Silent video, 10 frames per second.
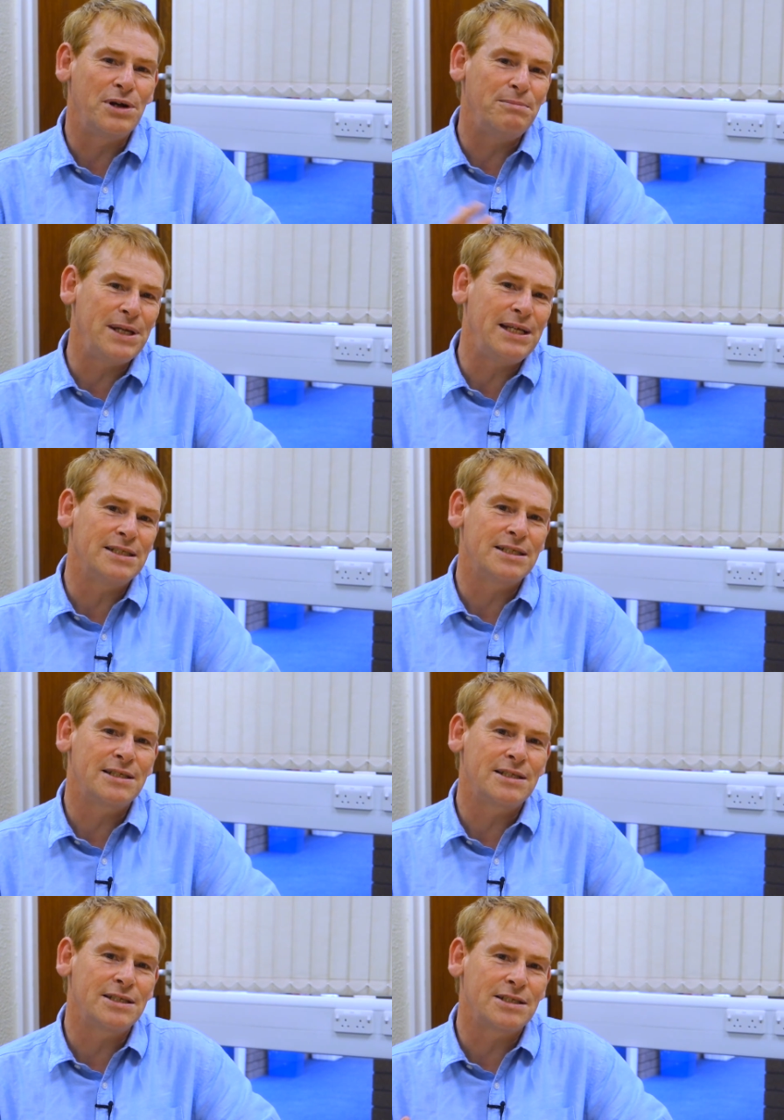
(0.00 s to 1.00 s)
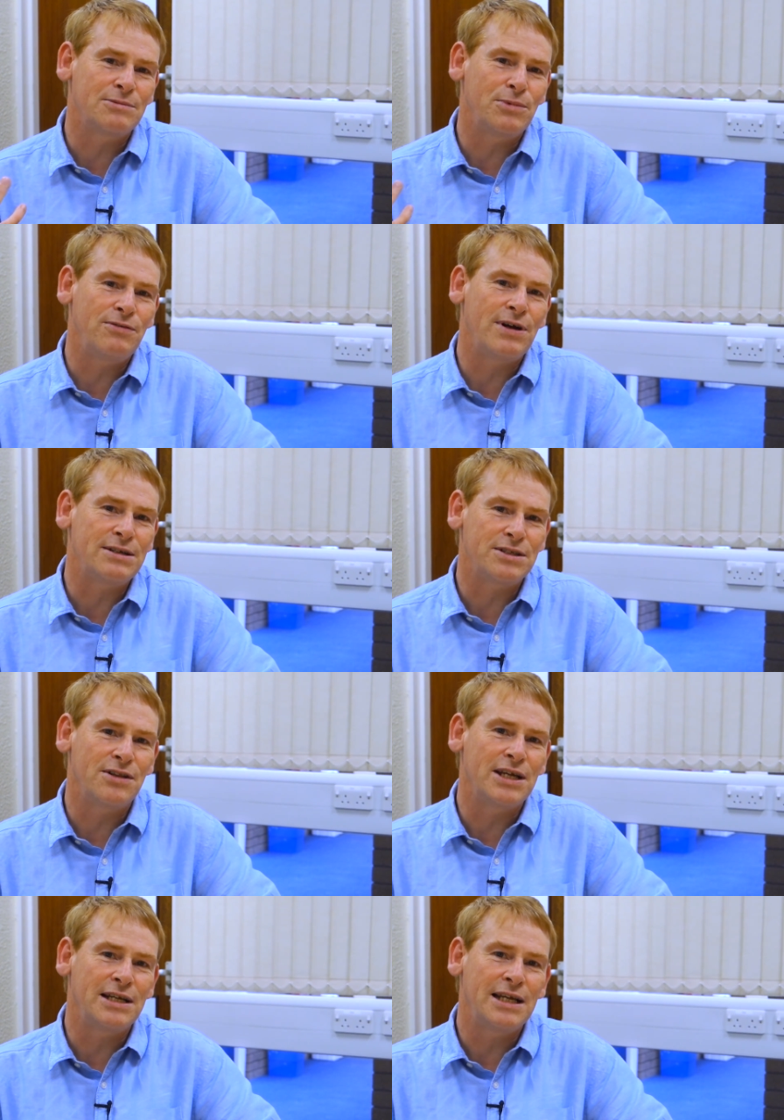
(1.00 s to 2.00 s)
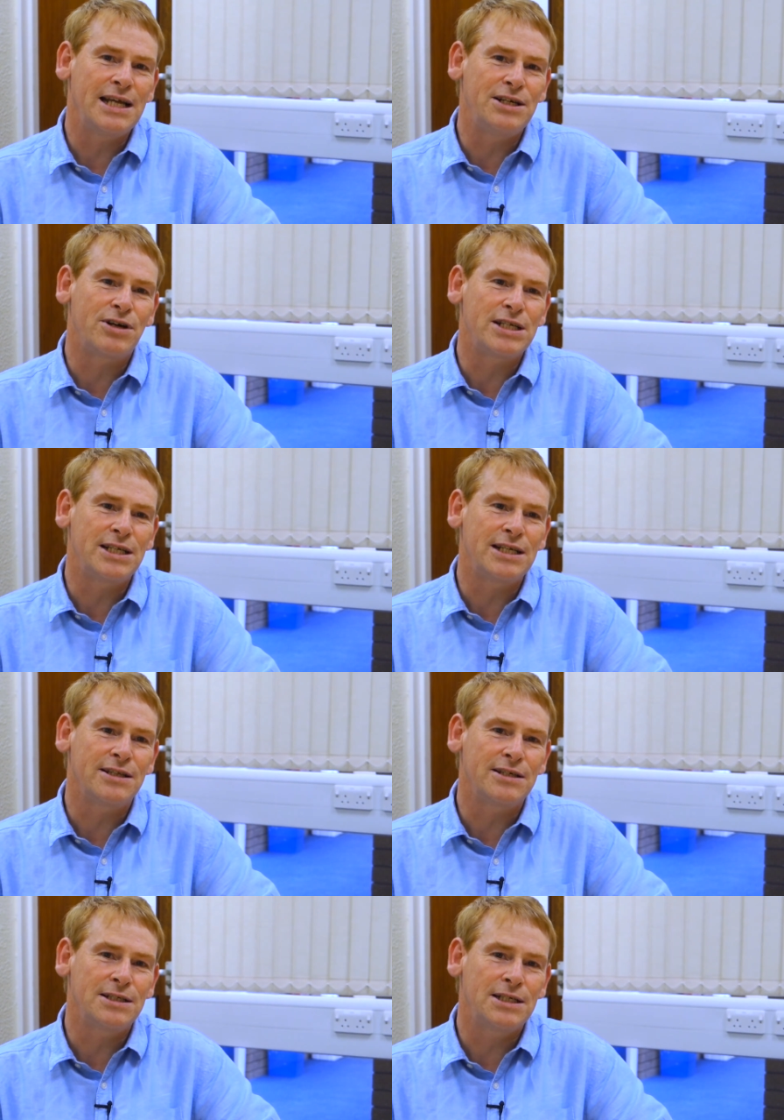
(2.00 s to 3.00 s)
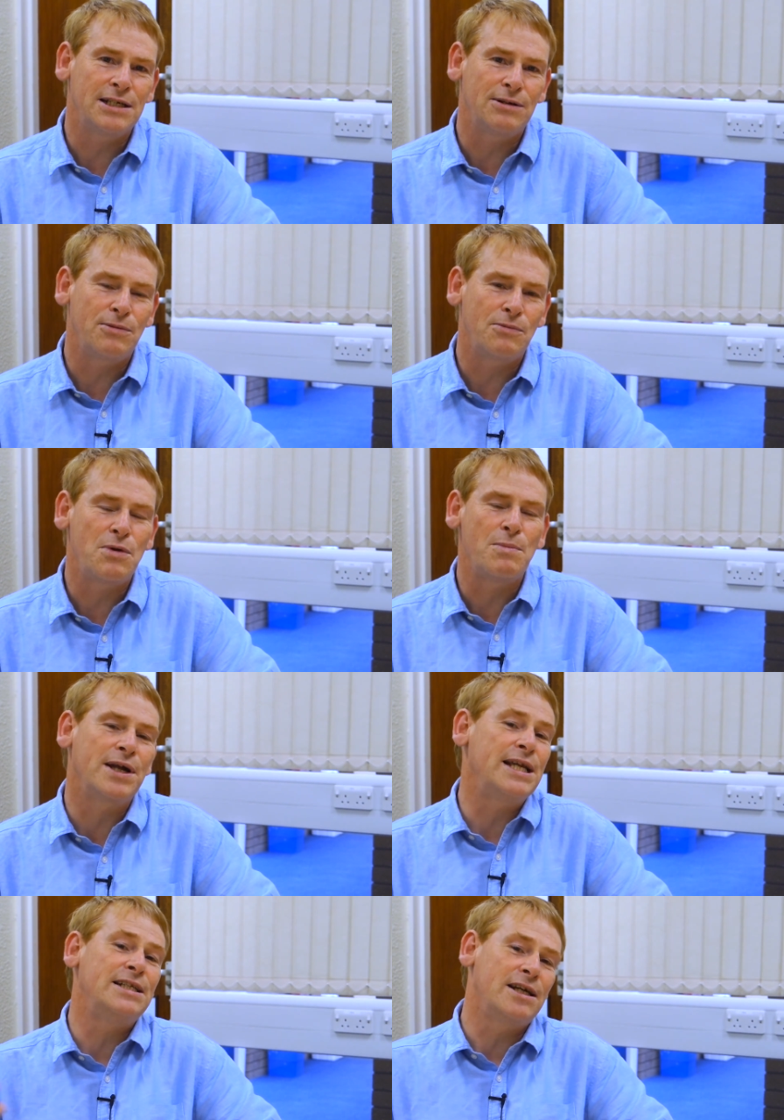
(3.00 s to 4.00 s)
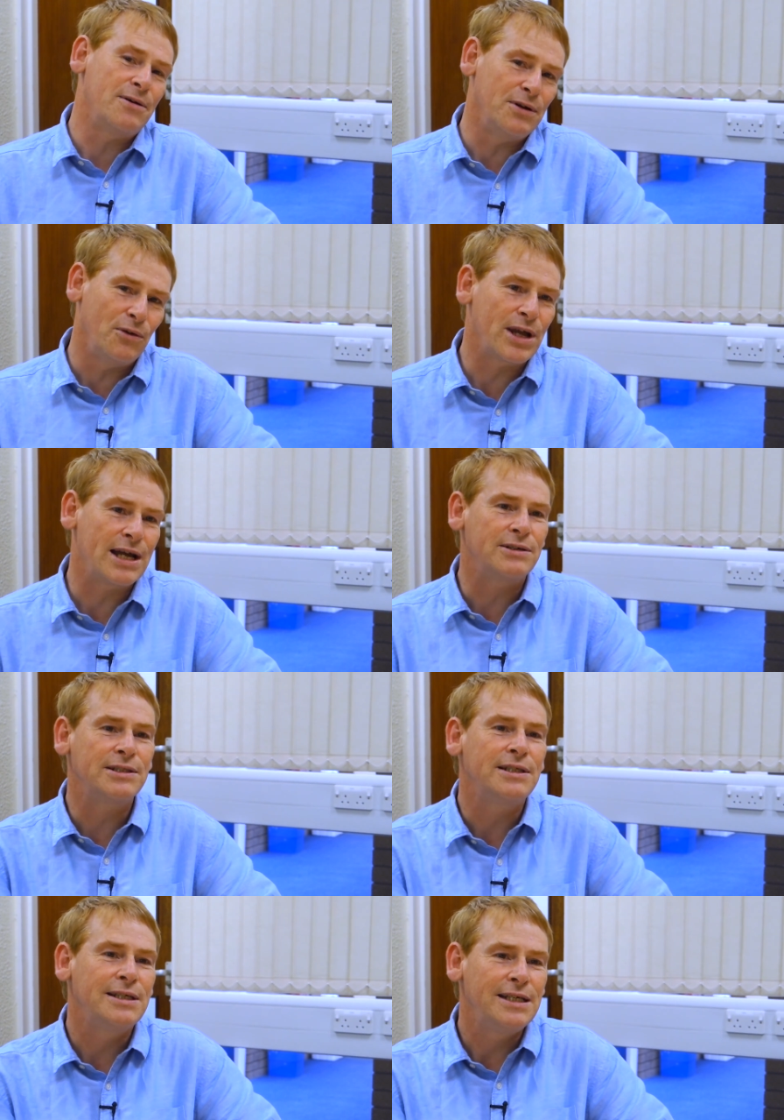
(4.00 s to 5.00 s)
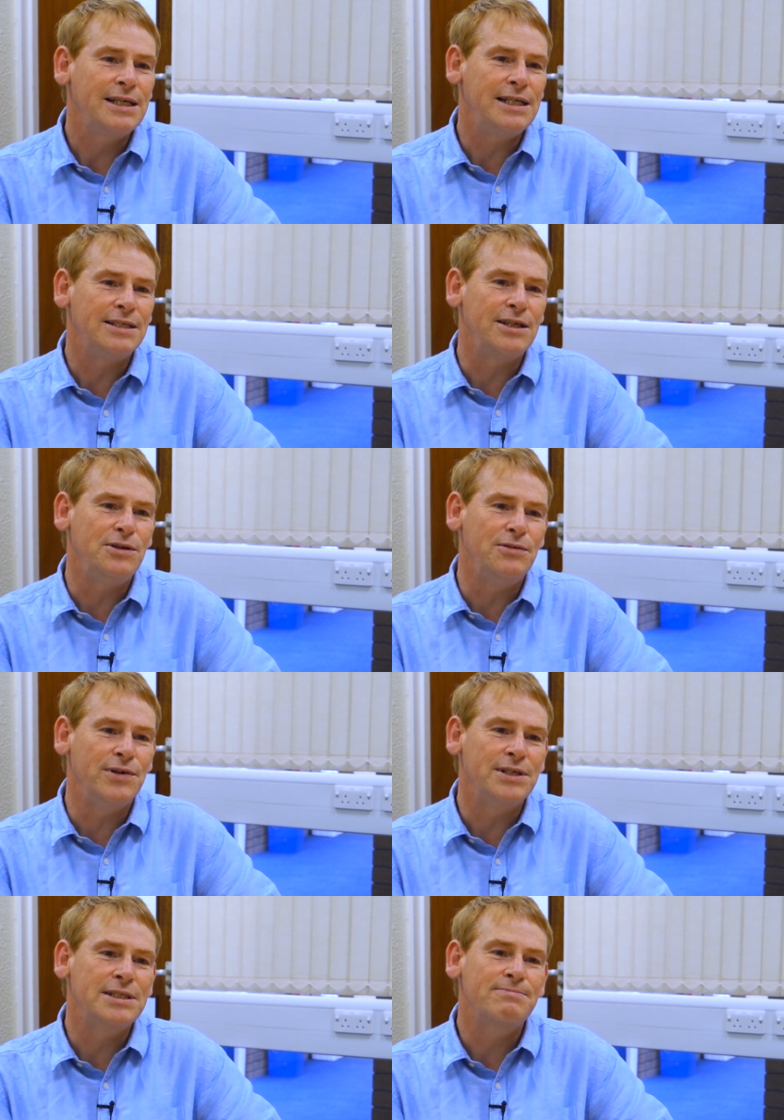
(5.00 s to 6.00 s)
it means that we found something interesting that uh, we might need to go and look out into the universe.